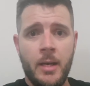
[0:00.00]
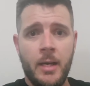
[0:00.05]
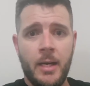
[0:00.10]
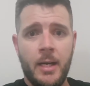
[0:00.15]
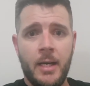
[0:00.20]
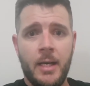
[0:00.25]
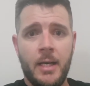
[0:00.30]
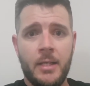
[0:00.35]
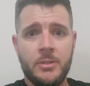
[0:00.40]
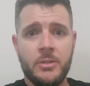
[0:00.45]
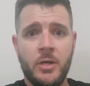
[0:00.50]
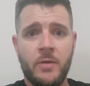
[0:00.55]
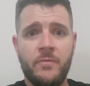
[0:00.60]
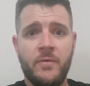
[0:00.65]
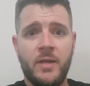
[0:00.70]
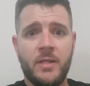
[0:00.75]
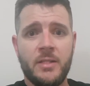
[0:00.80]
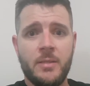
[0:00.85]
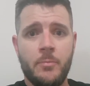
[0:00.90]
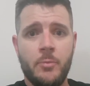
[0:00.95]
Don't
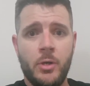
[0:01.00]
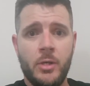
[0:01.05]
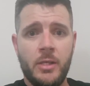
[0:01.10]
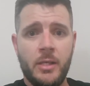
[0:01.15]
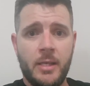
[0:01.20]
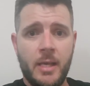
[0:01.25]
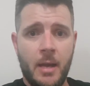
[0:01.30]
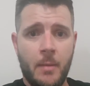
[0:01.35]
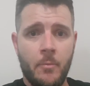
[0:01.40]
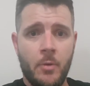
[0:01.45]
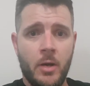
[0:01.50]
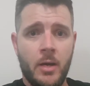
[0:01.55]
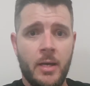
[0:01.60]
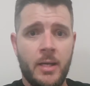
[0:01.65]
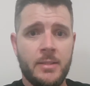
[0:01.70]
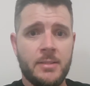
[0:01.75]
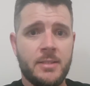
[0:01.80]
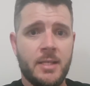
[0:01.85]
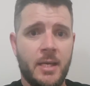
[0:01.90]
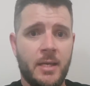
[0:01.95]
forget to bring your camera
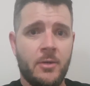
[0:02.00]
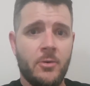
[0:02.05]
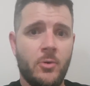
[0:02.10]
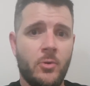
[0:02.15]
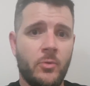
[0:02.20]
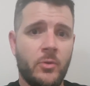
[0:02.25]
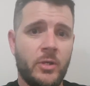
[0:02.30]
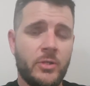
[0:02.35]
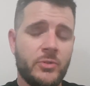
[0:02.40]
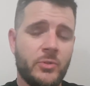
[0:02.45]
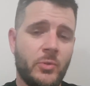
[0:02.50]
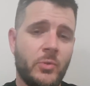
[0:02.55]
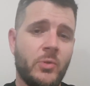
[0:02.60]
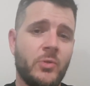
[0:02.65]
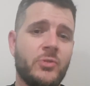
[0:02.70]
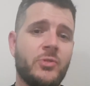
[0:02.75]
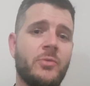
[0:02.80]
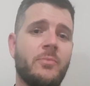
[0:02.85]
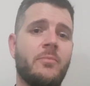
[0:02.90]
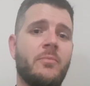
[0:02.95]
and take all those
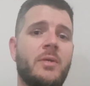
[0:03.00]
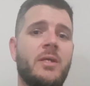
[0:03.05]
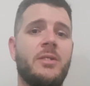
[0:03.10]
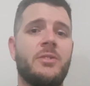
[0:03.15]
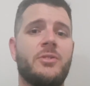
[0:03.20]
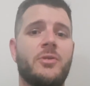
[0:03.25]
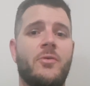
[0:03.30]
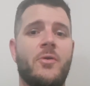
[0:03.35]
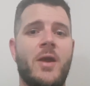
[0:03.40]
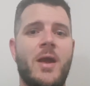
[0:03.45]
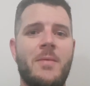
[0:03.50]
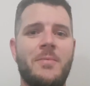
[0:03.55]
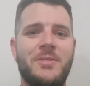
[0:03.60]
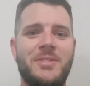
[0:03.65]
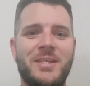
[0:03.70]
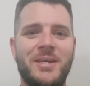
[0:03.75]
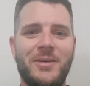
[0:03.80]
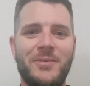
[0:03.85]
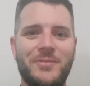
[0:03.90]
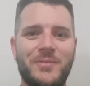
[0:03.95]
awesome Instagram
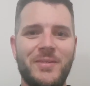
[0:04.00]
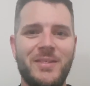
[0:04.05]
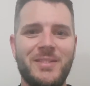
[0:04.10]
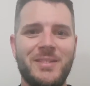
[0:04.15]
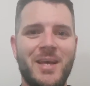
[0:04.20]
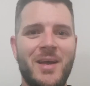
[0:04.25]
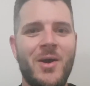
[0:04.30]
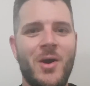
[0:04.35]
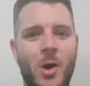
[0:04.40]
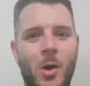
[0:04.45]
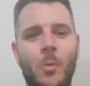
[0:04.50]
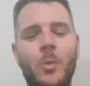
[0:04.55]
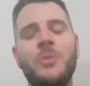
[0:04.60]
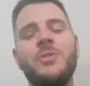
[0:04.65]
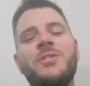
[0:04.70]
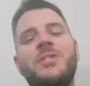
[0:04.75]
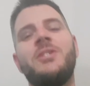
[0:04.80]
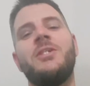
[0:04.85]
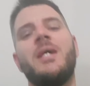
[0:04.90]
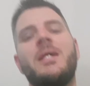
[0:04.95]
selfies. I
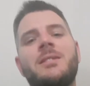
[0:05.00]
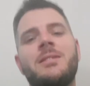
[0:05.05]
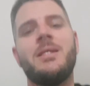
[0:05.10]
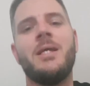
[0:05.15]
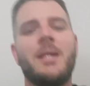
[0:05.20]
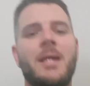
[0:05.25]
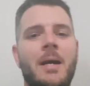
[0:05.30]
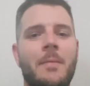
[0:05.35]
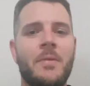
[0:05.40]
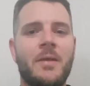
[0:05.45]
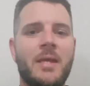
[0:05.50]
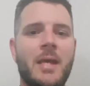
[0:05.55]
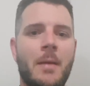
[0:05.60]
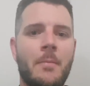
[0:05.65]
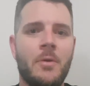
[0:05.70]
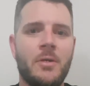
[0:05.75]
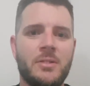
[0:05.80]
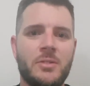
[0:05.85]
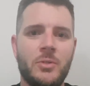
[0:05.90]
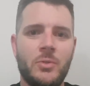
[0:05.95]
wouldn't suggest setting up the
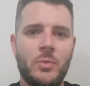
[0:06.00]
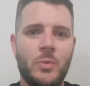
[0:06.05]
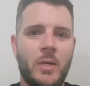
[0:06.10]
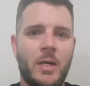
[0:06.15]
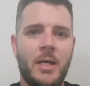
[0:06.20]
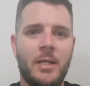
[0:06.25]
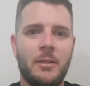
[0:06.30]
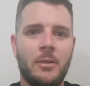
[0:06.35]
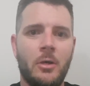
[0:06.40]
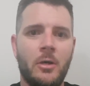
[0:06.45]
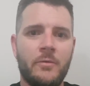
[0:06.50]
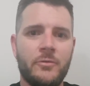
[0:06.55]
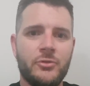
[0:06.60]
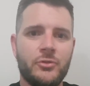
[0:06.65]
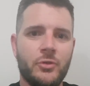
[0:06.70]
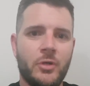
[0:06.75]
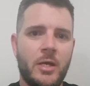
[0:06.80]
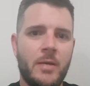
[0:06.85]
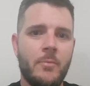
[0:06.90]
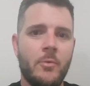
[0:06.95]
camera to live
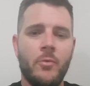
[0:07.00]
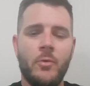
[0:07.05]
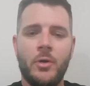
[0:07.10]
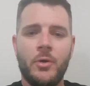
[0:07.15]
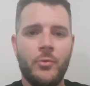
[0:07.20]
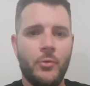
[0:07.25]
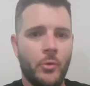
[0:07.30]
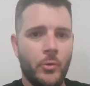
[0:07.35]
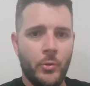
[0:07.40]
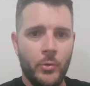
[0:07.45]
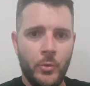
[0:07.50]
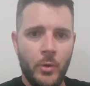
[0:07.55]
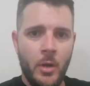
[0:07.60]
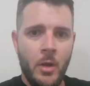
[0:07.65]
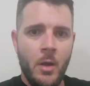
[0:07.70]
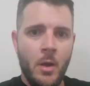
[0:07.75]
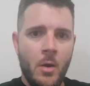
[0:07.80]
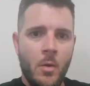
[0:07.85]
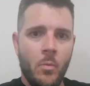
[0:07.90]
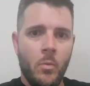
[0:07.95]
stream or record
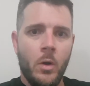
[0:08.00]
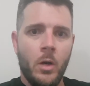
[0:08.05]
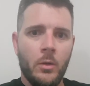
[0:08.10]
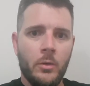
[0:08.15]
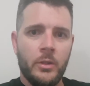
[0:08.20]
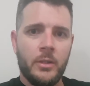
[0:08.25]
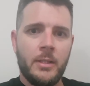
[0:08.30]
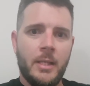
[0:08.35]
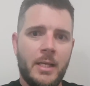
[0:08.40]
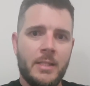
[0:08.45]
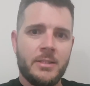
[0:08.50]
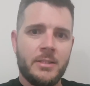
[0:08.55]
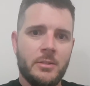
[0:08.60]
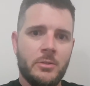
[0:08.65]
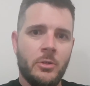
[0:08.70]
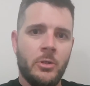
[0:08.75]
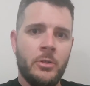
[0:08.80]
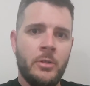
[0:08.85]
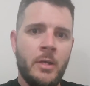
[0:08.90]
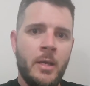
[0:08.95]
while the class is
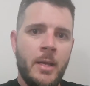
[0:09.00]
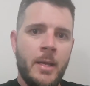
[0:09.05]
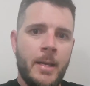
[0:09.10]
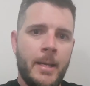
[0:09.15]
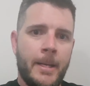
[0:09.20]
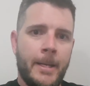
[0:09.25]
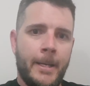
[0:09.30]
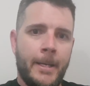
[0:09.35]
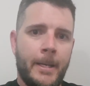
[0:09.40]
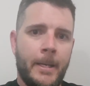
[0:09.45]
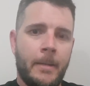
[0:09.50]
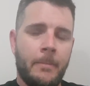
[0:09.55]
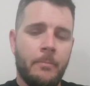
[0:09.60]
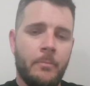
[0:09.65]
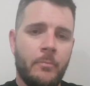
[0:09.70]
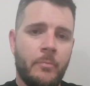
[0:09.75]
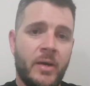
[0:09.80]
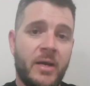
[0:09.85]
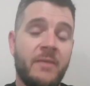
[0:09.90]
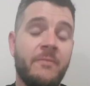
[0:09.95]
on,
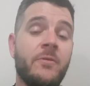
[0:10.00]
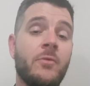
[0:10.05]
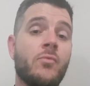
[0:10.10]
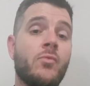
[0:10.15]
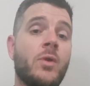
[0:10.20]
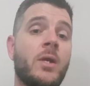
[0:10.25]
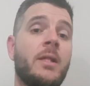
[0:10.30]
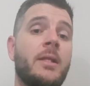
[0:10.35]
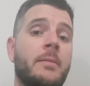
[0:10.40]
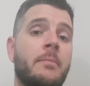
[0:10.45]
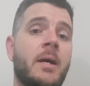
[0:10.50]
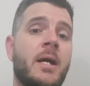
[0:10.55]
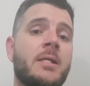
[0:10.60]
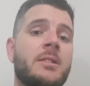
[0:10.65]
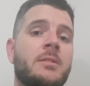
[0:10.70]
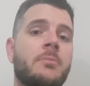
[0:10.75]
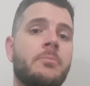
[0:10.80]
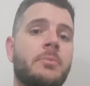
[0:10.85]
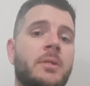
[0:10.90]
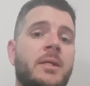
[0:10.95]
but if you really
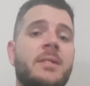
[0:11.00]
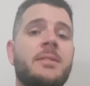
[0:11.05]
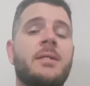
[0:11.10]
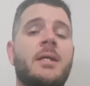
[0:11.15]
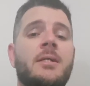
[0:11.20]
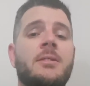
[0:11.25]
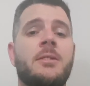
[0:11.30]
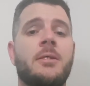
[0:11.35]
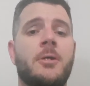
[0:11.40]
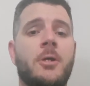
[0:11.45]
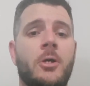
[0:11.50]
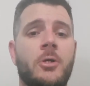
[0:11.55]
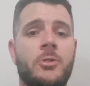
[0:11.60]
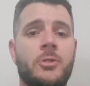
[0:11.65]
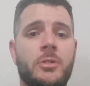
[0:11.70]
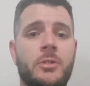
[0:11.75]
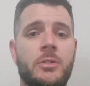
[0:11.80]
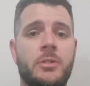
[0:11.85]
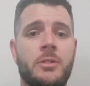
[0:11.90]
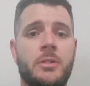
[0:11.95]
must, please ask the
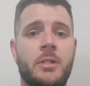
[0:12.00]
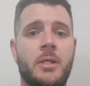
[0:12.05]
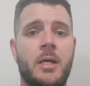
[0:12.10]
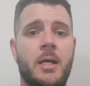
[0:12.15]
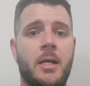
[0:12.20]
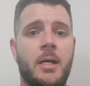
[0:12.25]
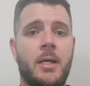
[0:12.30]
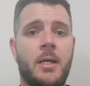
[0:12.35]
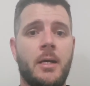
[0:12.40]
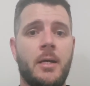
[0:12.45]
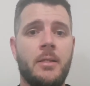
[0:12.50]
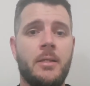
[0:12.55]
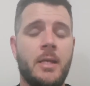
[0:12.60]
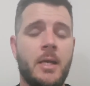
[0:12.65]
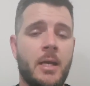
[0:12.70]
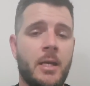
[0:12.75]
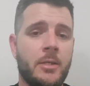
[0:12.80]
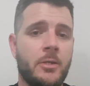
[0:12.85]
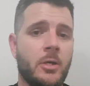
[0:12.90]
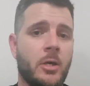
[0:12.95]
coaches,
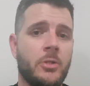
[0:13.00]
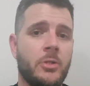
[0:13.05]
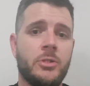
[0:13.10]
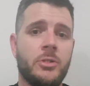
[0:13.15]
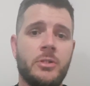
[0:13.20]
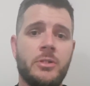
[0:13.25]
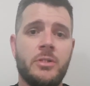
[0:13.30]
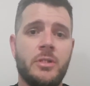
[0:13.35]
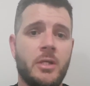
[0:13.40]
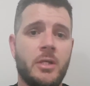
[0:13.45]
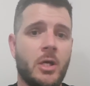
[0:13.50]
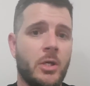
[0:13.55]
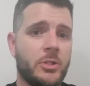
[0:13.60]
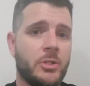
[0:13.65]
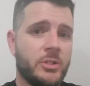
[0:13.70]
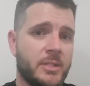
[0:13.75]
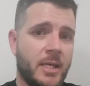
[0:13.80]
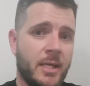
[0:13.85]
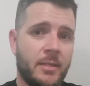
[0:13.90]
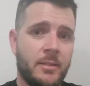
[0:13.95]
your head coaches, the
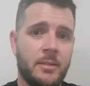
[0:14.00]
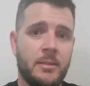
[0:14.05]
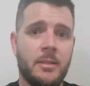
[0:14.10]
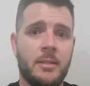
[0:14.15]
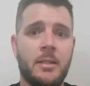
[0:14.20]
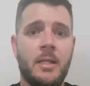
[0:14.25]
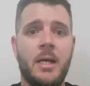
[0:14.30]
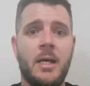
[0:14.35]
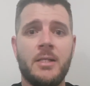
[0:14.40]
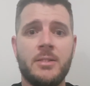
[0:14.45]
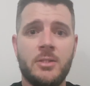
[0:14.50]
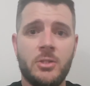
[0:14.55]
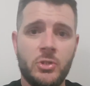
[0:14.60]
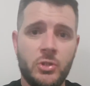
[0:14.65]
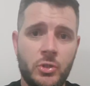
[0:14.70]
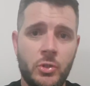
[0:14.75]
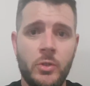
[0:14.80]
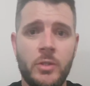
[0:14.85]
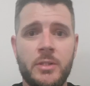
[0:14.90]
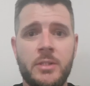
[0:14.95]
coaches taking the class, the
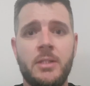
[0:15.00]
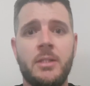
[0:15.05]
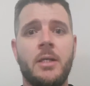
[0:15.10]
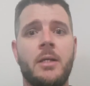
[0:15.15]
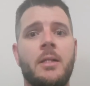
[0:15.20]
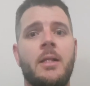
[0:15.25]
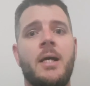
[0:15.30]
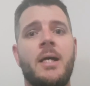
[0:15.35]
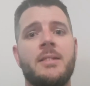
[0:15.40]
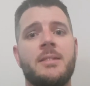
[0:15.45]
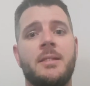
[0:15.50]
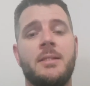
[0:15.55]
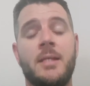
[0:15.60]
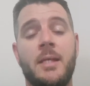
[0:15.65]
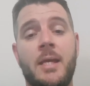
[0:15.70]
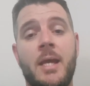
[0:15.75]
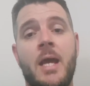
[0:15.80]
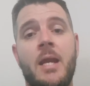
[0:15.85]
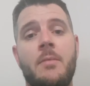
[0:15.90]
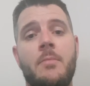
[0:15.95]
students in the class at
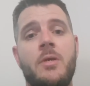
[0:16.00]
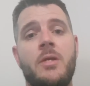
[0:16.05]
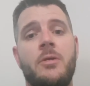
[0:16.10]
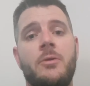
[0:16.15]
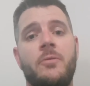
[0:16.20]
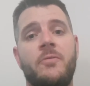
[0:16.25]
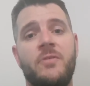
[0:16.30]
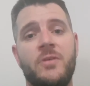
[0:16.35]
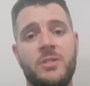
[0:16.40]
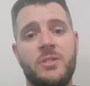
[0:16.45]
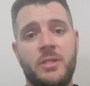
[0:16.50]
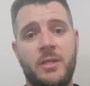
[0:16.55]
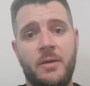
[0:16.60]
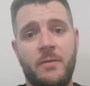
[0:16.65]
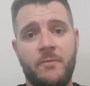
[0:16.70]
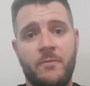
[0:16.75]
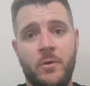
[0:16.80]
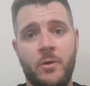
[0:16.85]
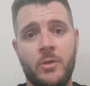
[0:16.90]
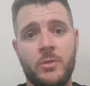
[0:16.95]
the academy you're
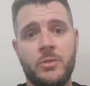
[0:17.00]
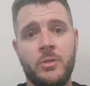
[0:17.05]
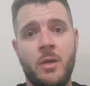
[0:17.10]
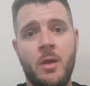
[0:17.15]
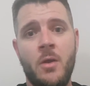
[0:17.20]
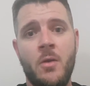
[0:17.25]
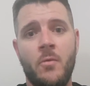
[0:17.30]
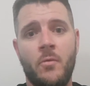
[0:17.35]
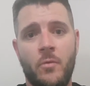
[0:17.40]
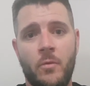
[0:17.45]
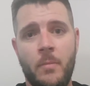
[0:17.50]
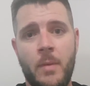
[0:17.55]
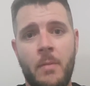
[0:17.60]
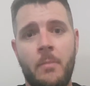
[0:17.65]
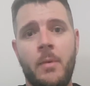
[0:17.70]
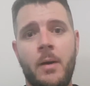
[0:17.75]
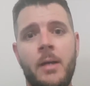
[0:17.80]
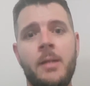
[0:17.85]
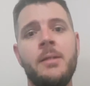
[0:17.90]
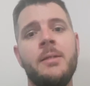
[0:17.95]
visiting first.
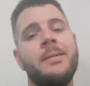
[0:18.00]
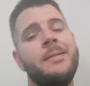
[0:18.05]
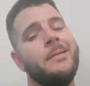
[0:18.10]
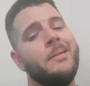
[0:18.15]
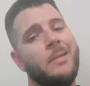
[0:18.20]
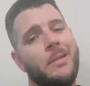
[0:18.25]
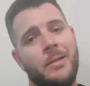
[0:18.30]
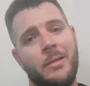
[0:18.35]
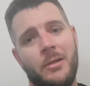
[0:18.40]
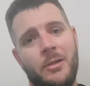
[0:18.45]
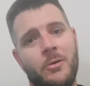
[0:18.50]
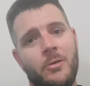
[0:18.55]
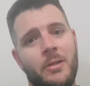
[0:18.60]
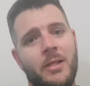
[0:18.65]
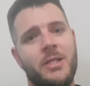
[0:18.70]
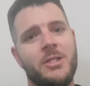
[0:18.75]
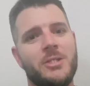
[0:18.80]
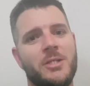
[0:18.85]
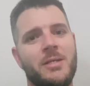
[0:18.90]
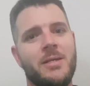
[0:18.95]
Remember, you're a
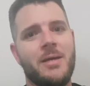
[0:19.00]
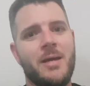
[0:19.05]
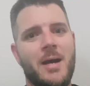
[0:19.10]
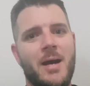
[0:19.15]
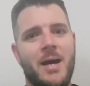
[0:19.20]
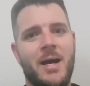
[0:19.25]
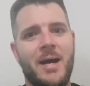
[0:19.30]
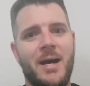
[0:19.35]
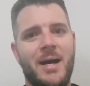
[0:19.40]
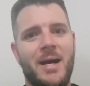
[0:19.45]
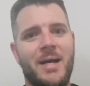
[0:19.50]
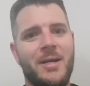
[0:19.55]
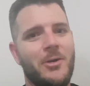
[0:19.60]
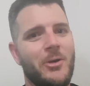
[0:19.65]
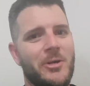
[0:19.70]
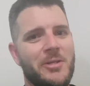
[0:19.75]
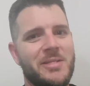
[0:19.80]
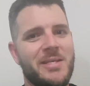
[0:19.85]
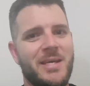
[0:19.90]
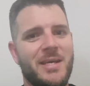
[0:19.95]
legend,
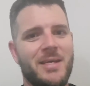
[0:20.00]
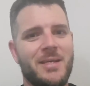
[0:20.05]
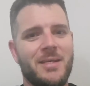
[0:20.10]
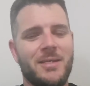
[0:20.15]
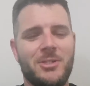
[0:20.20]
not a dick.